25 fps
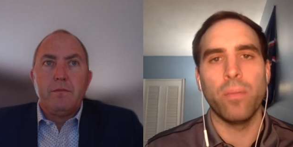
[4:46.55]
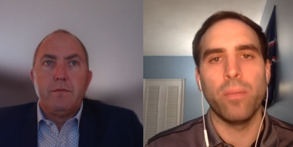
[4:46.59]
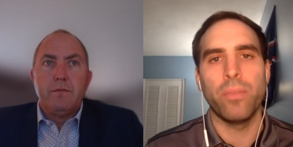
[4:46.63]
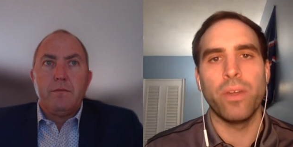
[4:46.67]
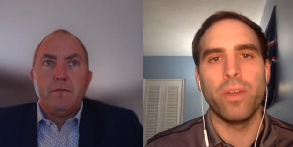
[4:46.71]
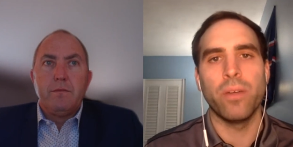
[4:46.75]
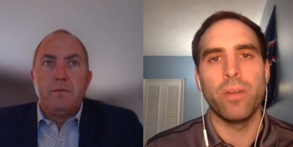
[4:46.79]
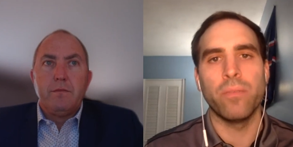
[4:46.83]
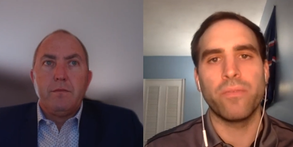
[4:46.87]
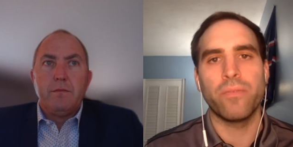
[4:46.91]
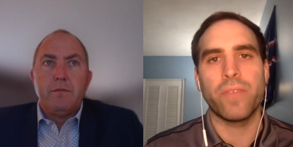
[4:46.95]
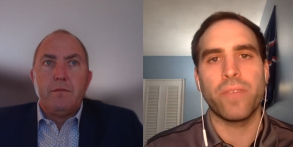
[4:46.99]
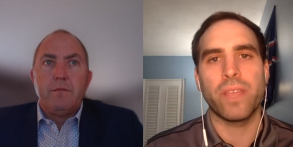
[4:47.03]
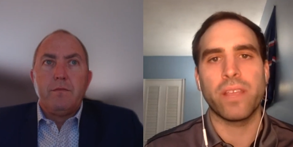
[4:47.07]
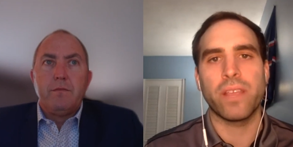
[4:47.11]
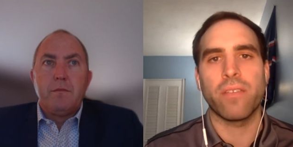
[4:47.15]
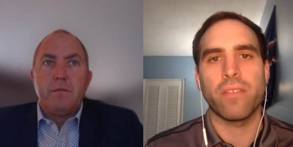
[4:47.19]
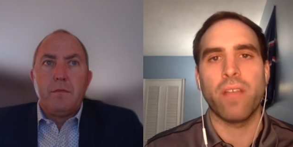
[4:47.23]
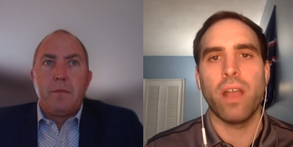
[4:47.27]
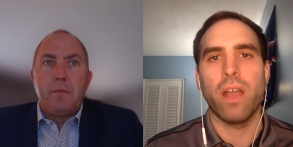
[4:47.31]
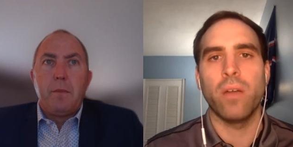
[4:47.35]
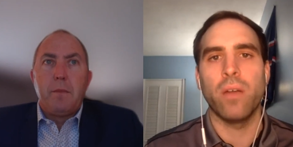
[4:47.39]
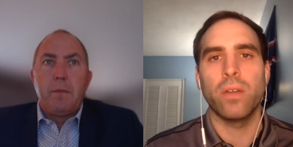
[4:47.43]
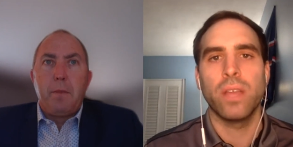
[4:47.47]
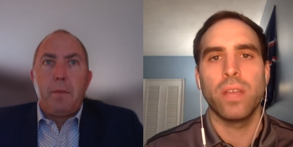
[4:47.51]
Speaker 1: can help them
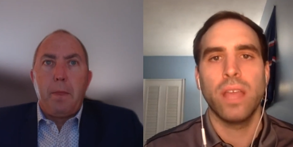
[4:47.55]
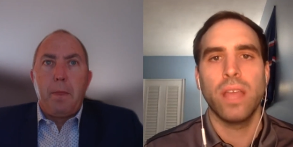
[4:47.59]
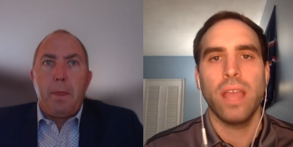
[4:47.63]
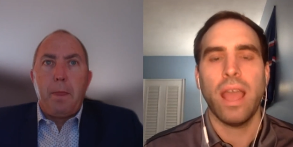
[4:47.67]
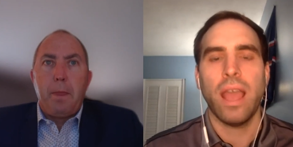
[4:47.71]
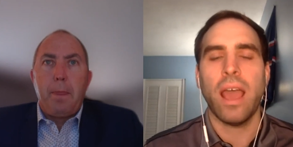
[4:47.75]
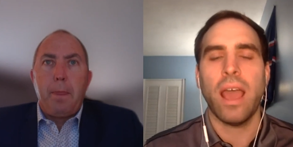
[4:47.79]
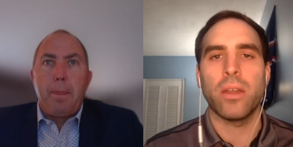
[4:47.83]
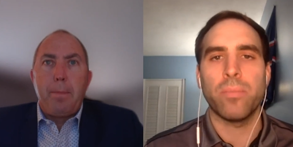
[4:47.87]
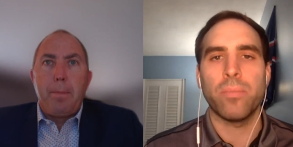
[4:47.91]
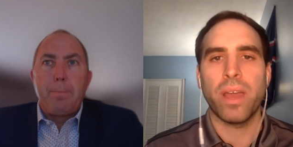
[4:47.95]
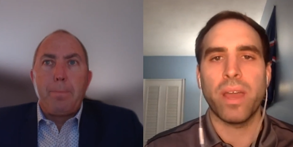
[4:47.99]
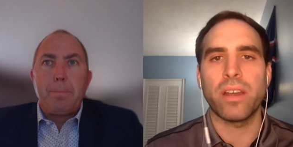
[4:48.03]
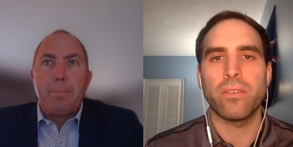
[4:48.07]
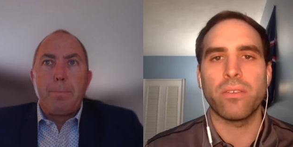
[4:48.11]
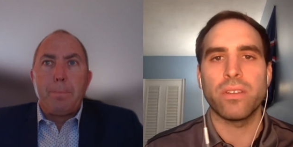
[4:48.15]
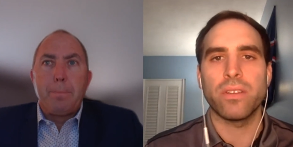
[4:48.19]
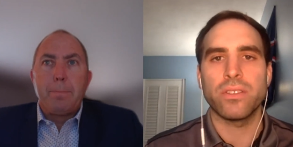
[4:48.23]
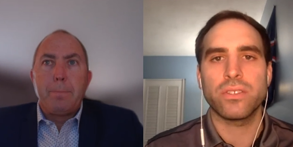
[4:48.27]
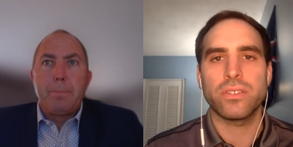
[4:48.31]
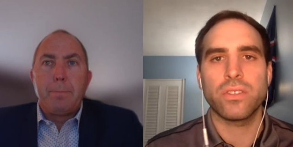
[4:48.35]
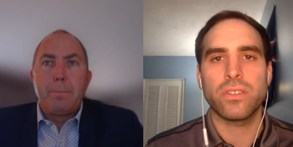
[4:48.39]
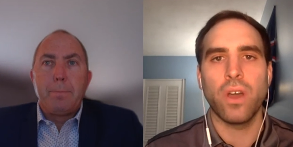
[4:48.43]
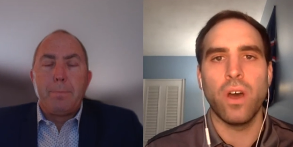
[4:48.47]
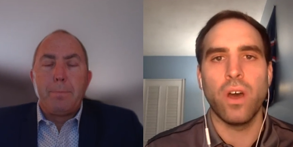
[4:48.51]
figure out how to
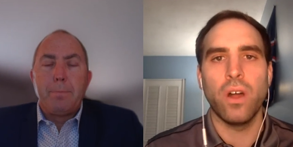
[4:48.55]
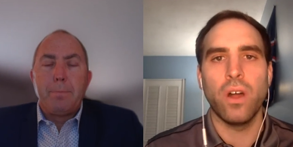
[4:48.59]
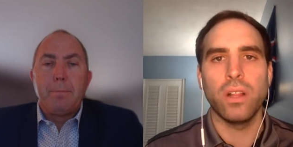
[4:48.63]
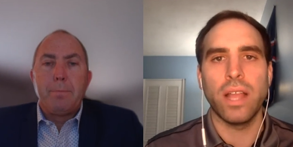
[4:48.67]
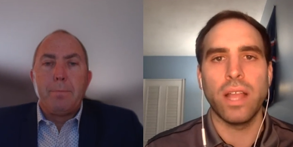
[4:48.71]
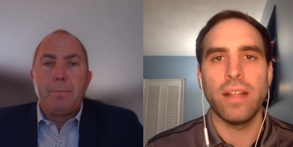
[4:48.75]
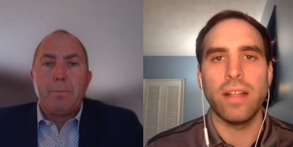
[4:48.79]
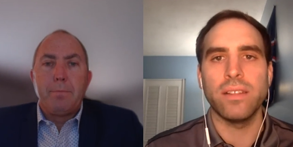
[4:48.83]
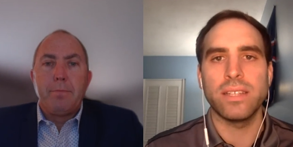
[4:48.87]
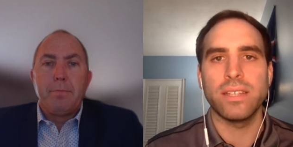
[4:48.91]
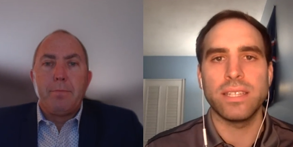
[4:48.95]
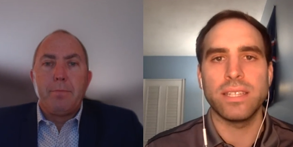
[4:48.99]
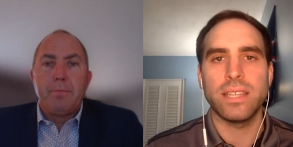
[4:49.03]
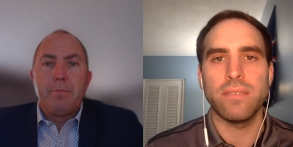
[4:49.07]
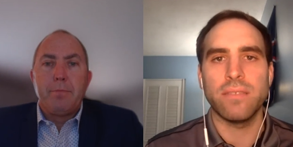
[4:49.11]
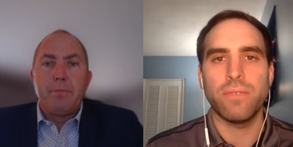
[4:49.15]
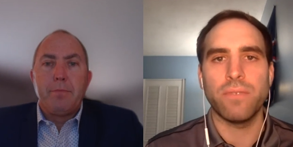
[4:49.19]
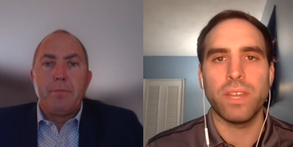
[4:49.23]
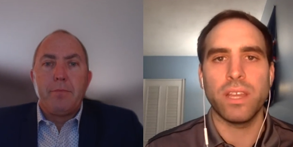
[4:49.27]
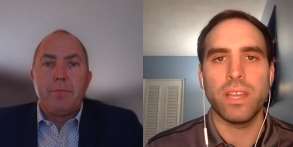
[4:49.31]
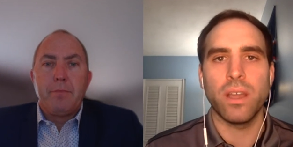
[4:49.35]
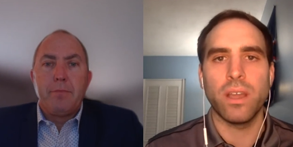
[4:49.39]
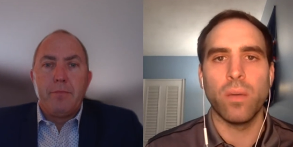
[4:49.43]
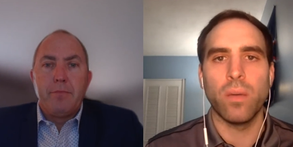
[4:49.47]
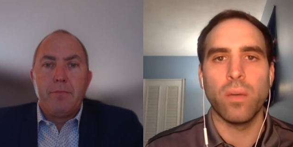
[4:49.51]
better install
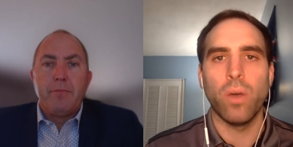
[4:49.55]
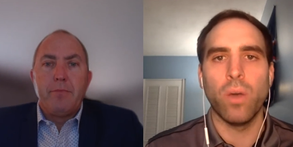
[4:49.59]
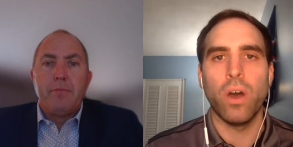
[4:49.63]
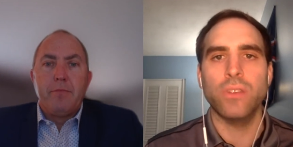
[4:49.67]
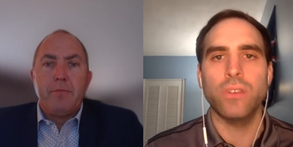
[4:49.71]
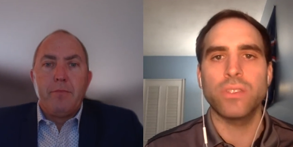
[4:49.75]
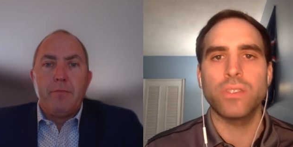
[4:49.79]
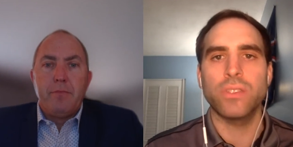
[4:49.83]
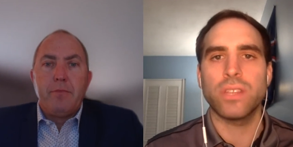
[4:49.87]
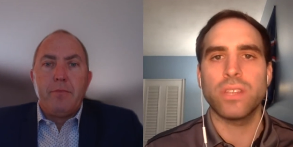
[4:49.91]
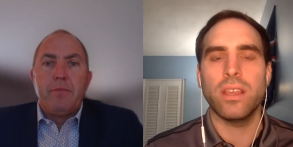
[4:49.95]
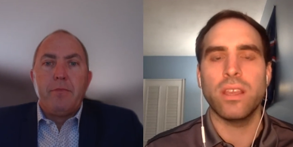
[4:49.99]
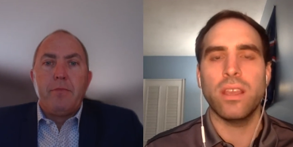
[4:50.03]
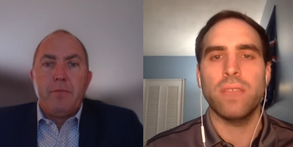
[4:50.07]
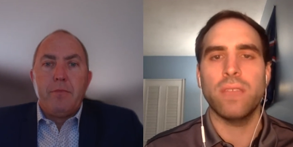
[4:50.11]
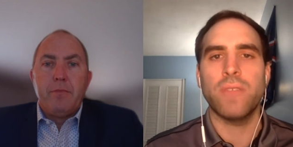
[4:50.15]
LED video walls.